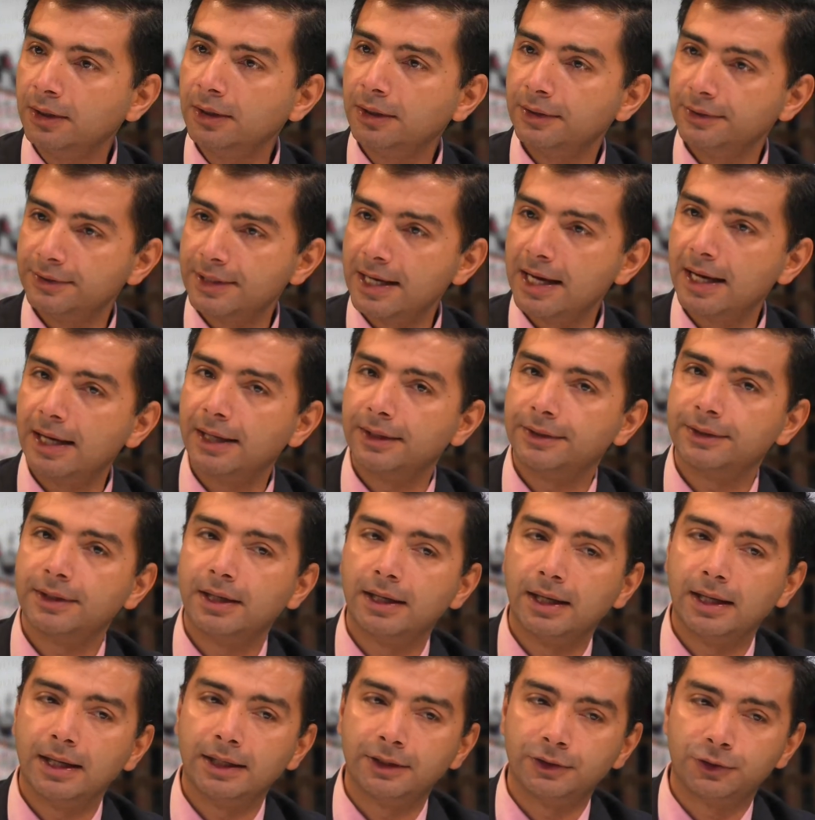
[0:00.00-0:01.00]
that
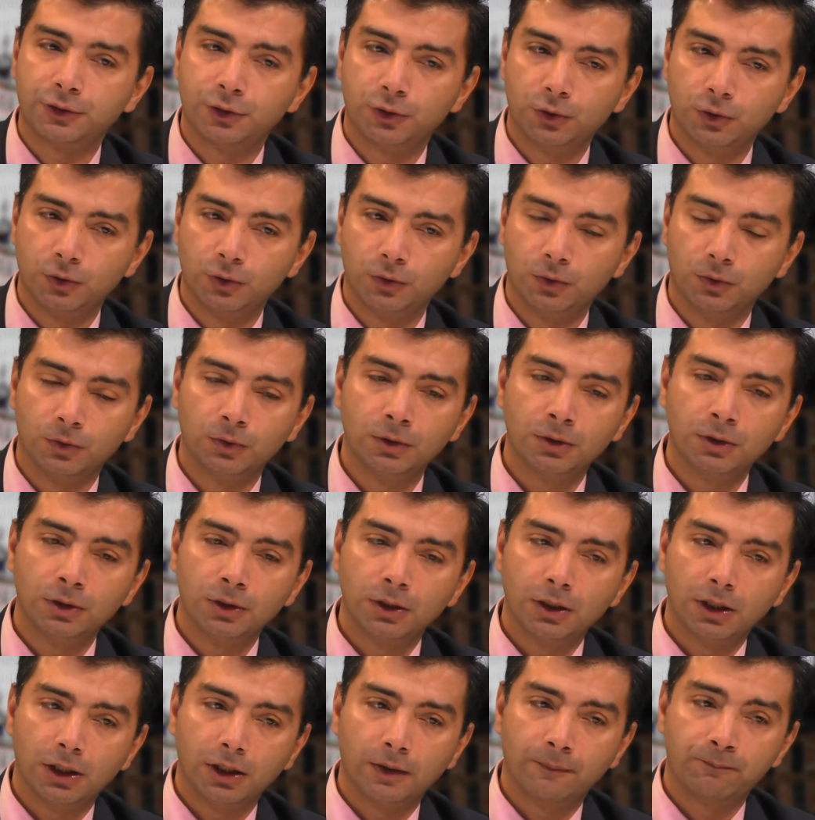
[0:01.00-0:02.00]
and to
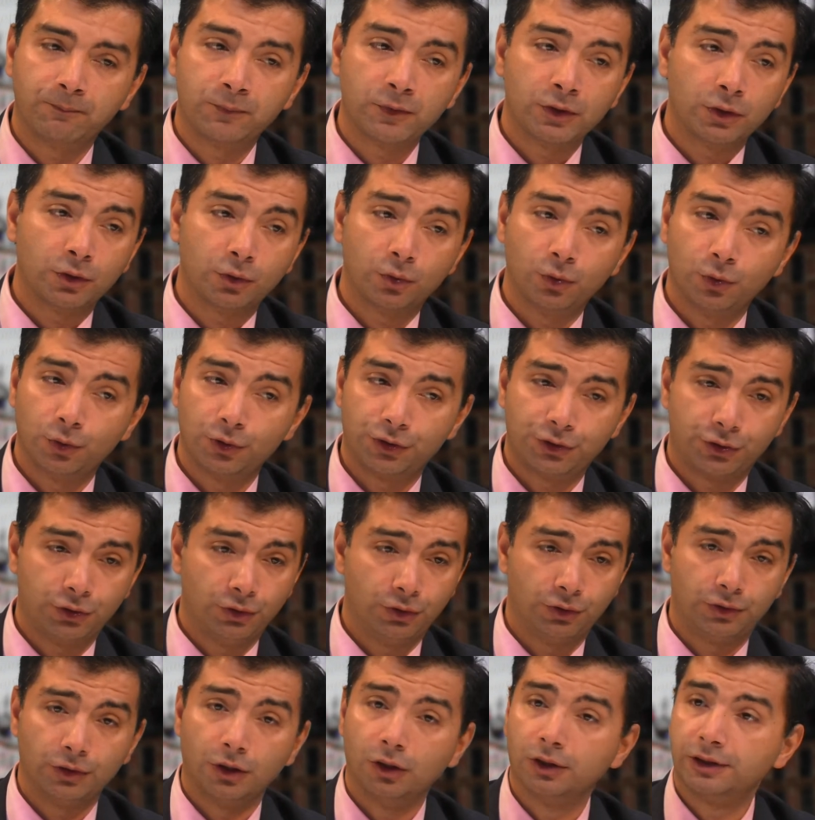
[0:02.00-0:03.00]
who
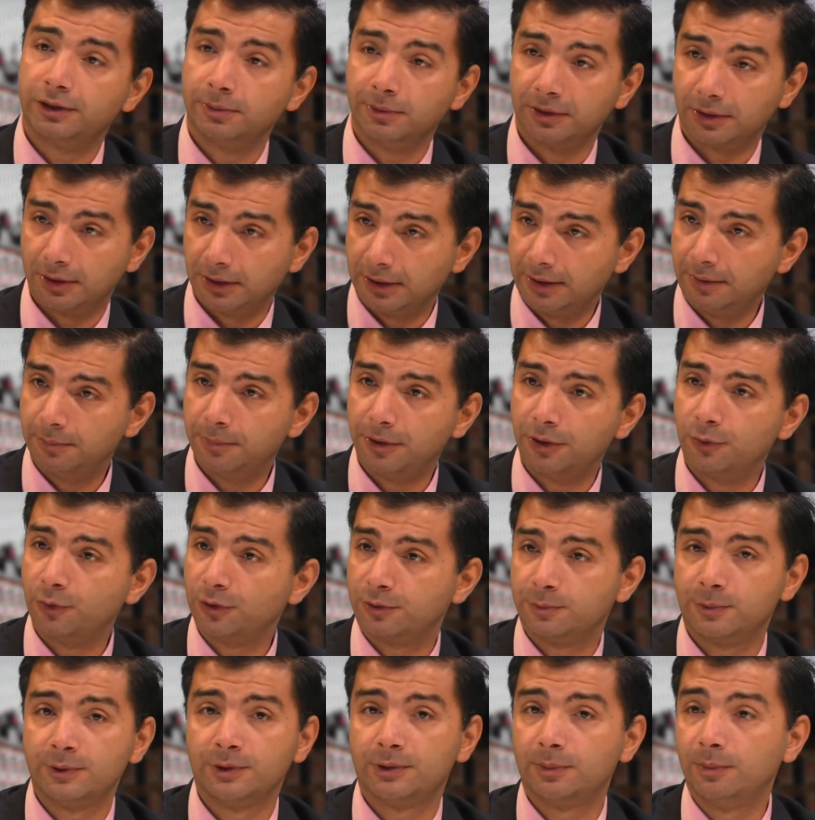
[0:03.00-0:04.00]
should ultimately bear
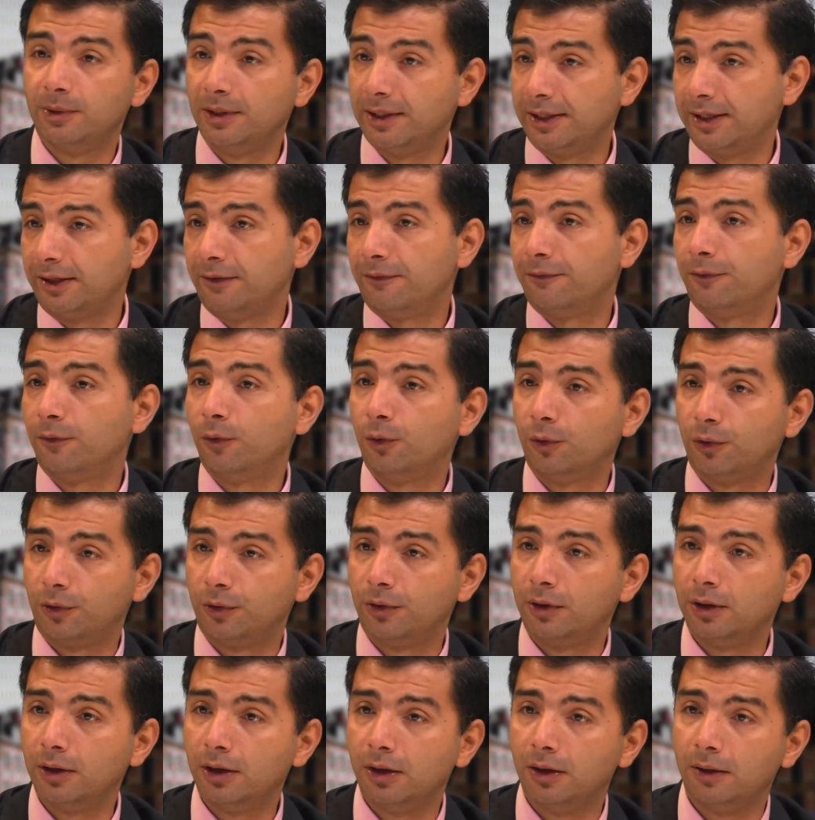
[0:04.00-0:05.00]
responsibility
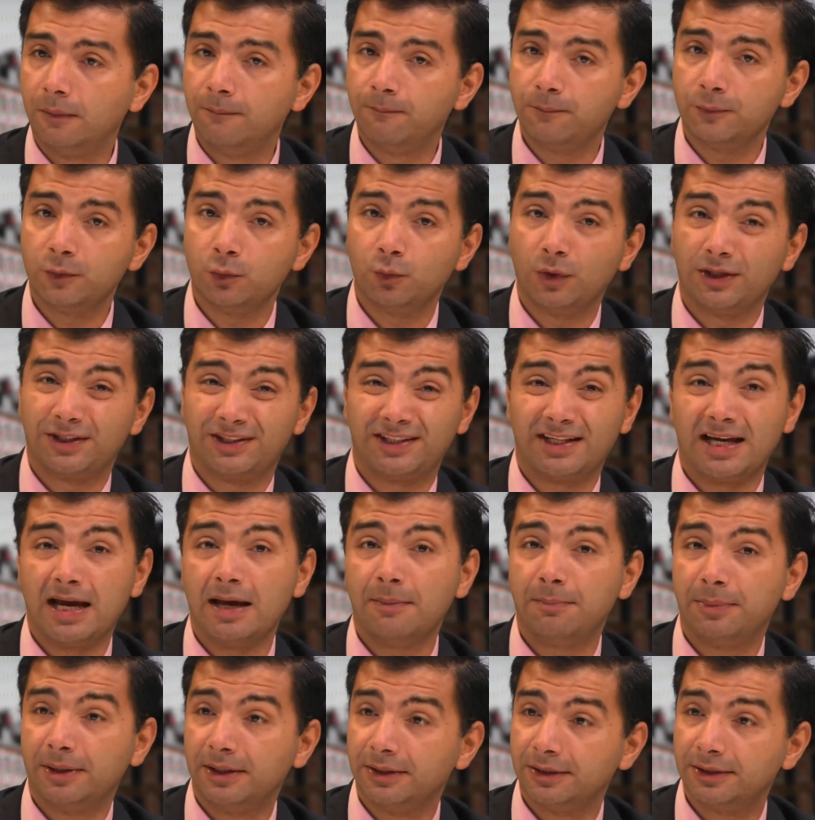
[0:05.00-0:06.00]
for what's
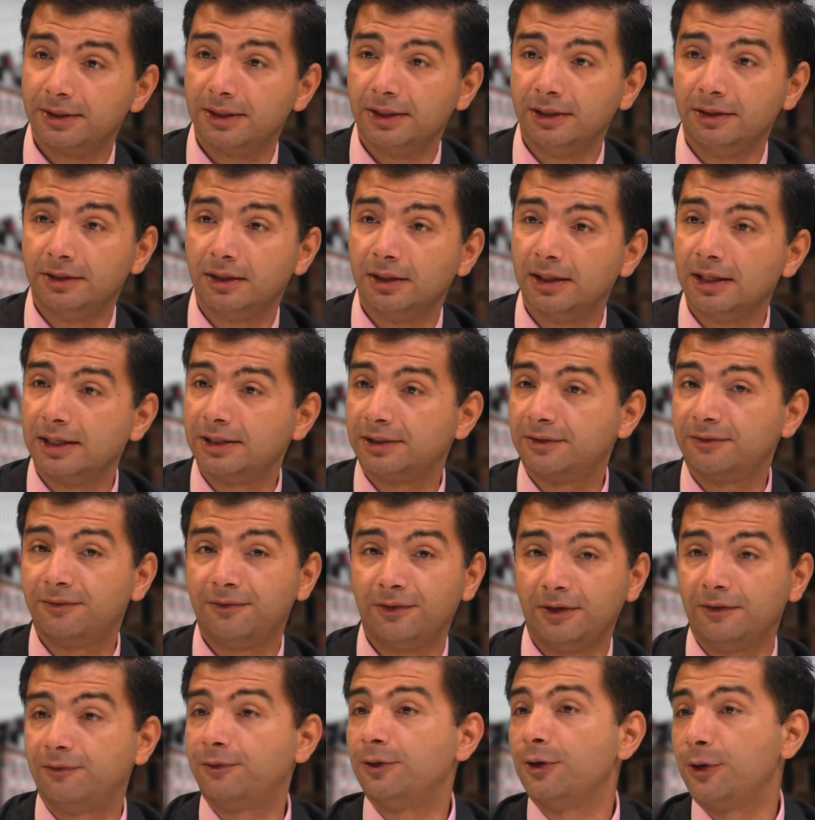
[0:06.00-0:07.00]
happened in the last
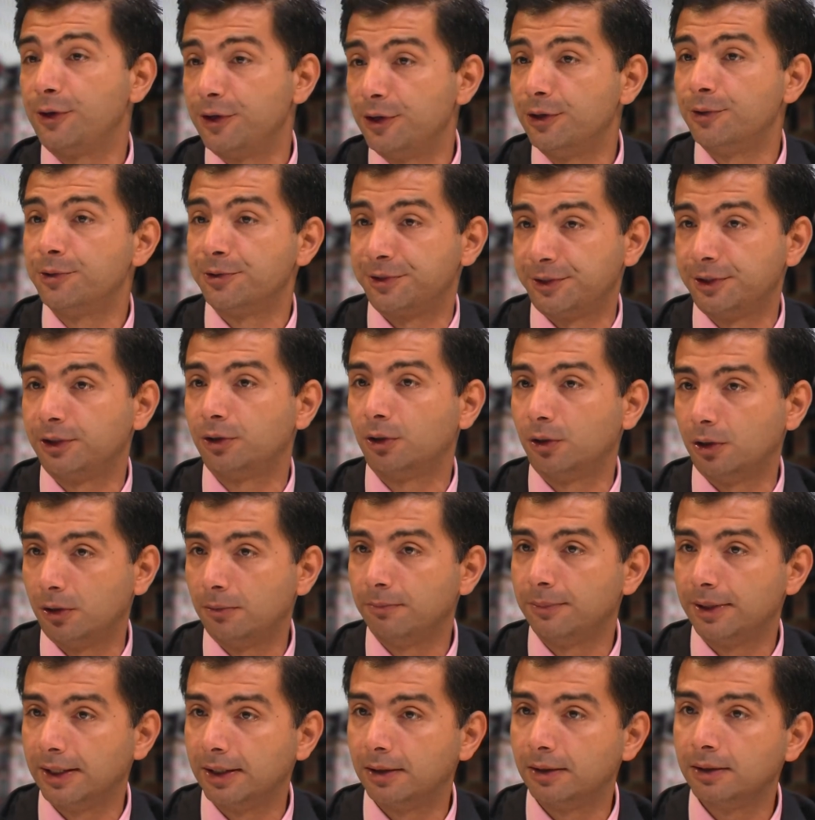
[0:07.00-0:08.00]
50 years in
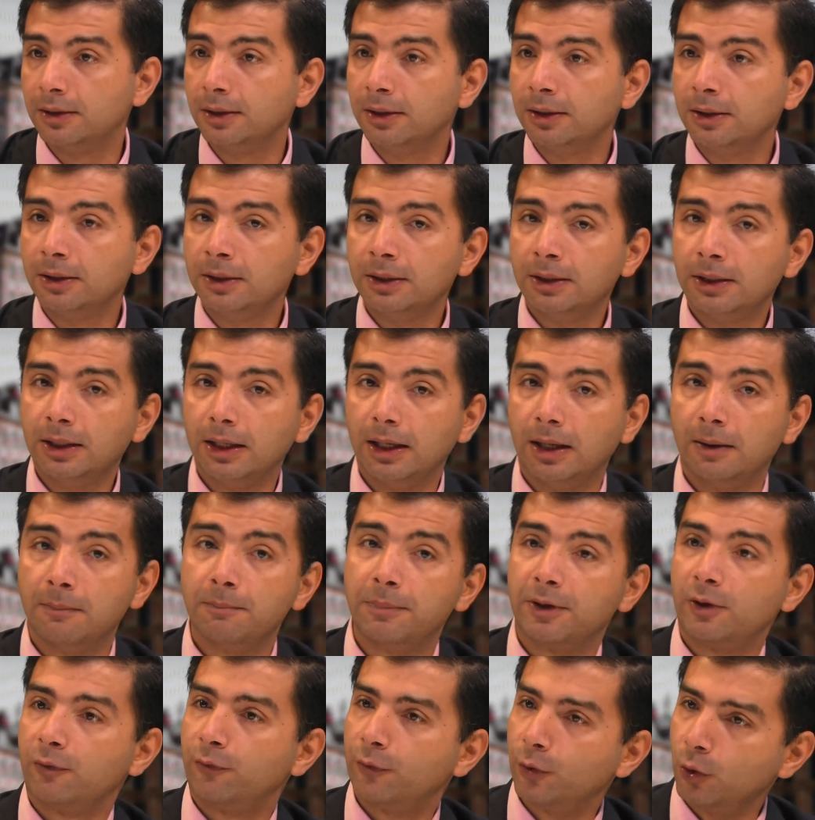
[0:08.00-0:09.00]
Colombia.
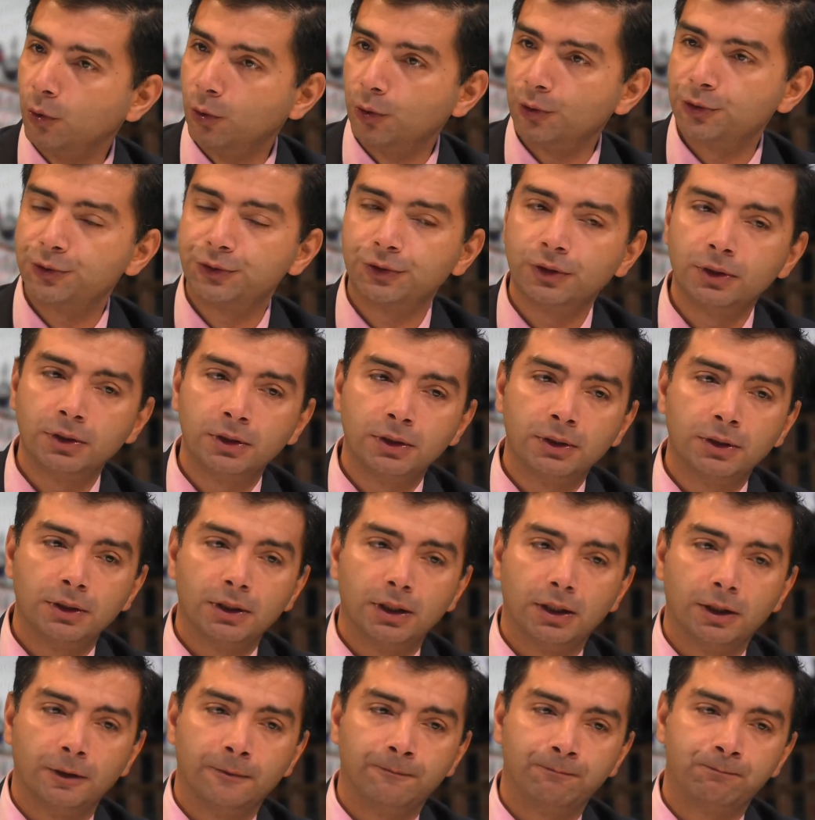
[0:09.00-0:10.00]
But of course,
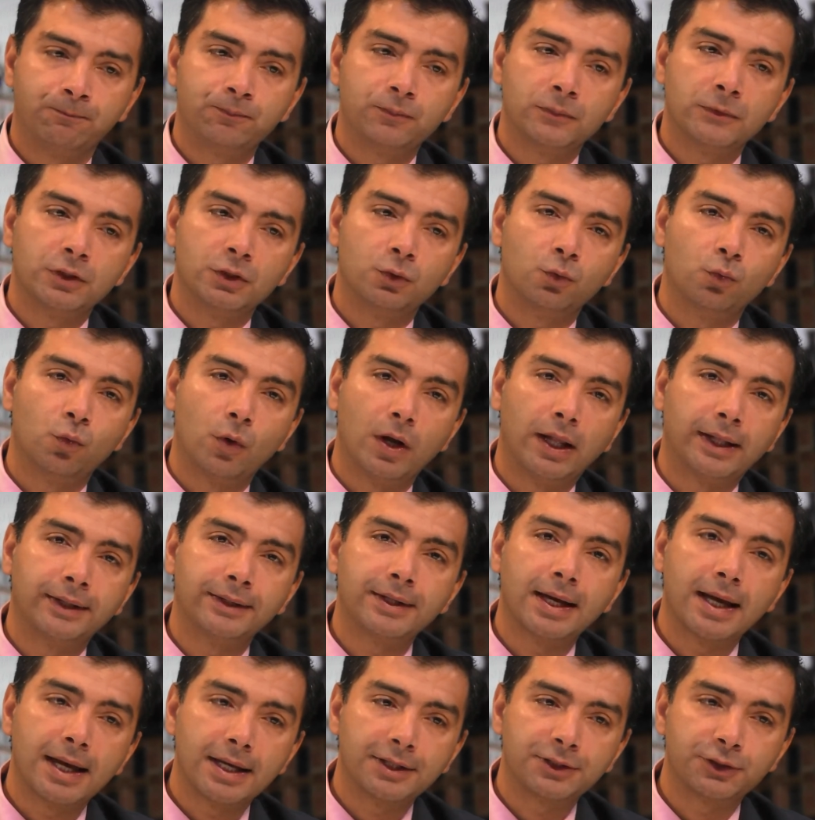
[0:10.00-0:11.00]
one
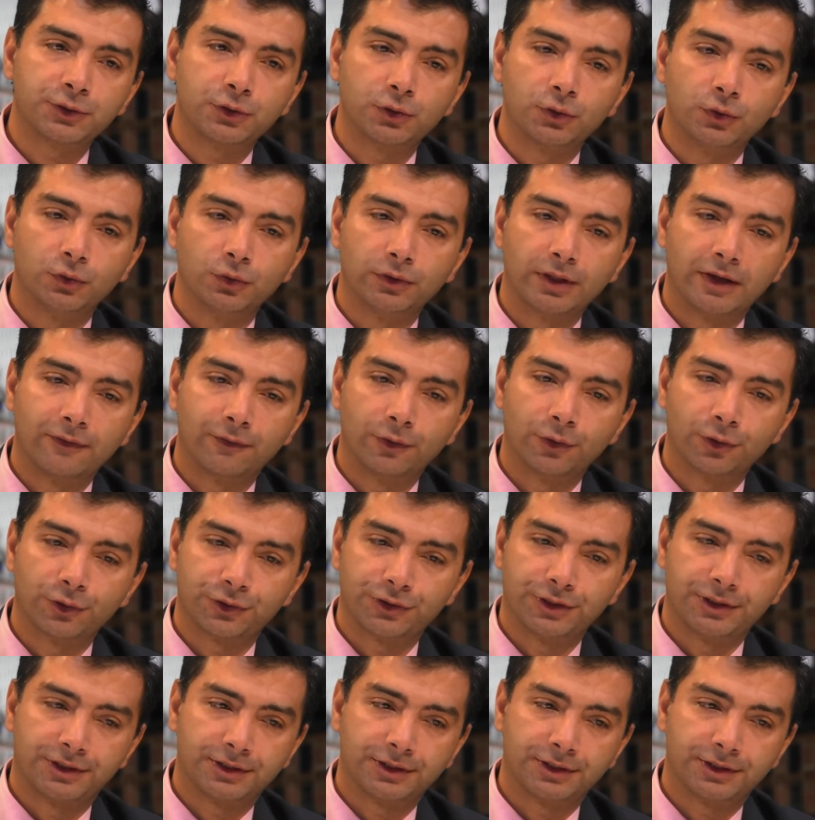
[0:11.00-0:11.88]
has to divorce